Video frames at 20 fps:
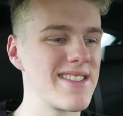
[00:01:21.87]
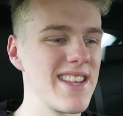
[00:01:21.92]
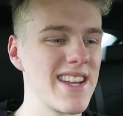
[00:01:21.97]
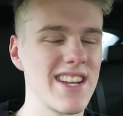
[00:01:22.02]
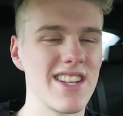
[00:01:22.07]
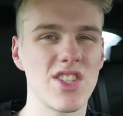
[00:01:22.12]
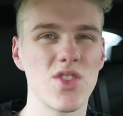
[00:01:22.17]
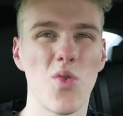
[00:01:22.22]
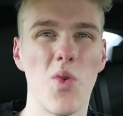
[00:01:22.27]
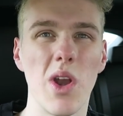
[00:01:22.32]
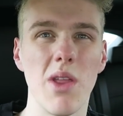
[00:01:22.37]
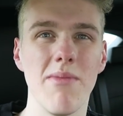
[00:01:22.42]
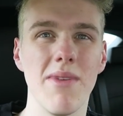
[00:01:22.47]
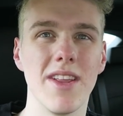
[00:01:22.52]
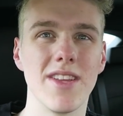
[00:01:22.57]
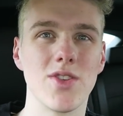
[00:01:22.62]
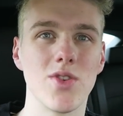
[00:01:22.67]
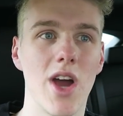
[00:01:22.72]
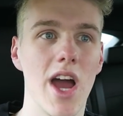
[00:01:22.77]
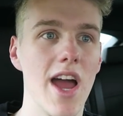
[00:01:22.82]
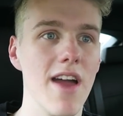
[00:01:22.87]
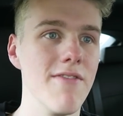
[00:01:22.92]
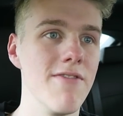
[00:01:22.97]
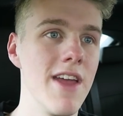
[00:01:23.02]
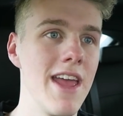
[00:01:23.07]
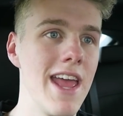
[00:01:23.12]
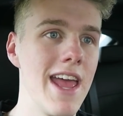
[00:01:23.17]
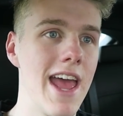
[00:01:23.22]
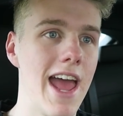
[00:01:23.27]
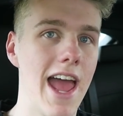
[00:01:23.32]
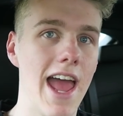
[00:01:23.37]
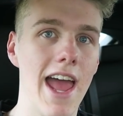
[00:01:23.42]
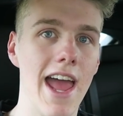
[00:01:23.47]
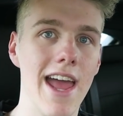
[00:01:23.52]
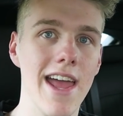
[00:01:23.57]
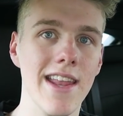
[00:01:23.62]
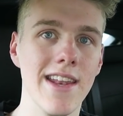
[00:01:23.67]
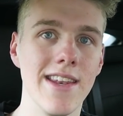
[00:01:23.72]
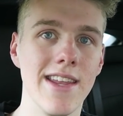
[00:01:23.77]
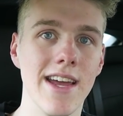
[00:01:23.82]
It's like a 20 minute drive
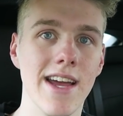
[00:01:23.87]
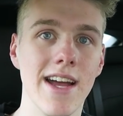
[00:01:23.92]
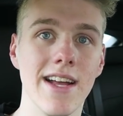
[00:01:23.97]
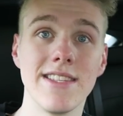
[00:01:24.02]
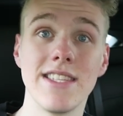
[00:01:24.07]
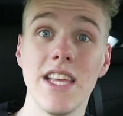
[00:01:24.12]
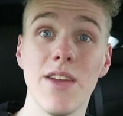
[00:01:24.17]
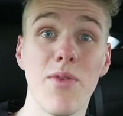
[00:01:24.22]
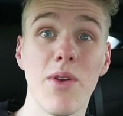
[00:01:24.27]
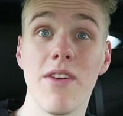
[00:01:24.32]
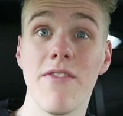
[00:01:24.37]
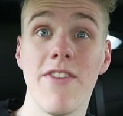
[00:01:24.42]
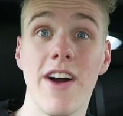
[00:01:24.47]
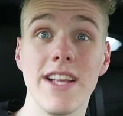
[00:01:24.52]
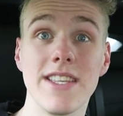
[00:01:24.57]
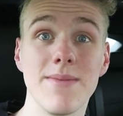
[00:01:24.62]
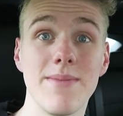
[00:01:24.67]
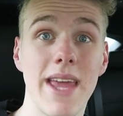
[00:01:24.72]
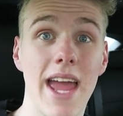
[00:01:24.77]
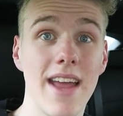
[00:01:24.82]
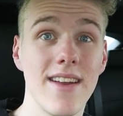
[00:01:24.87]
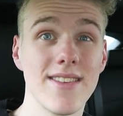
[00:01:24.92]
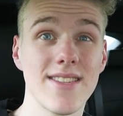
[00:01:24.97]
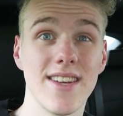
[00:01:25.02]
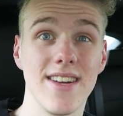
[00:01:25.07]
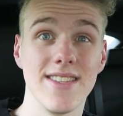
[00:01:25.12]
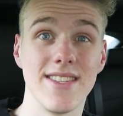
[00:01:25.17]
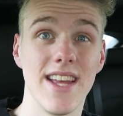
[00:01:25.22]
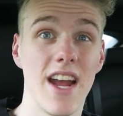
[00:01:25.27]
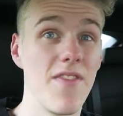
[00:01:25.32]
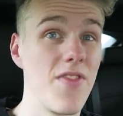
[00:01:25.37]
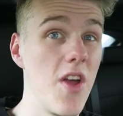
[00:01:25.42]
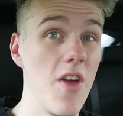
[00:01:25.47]
and uh, see if we can find some Kangaskhan's there.